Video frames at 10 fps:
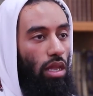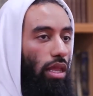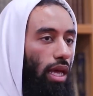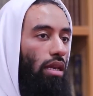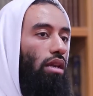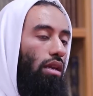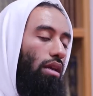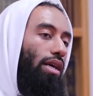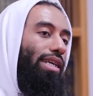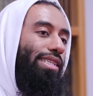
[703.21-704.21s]

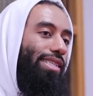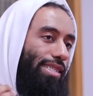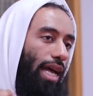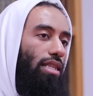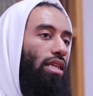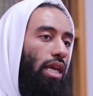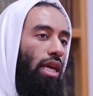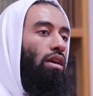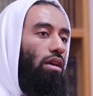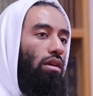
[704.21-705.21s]
Then
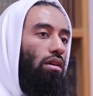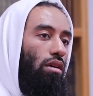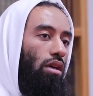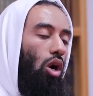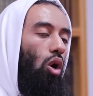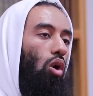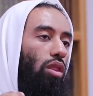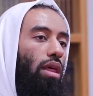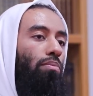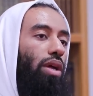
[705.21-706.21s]
saddening
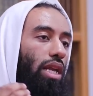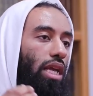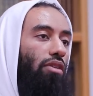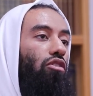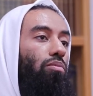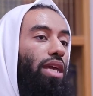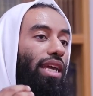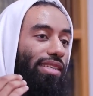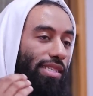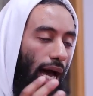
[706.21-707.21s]
or the believer
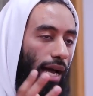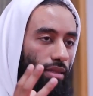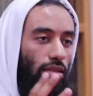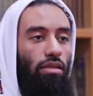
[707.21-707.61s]
being sad.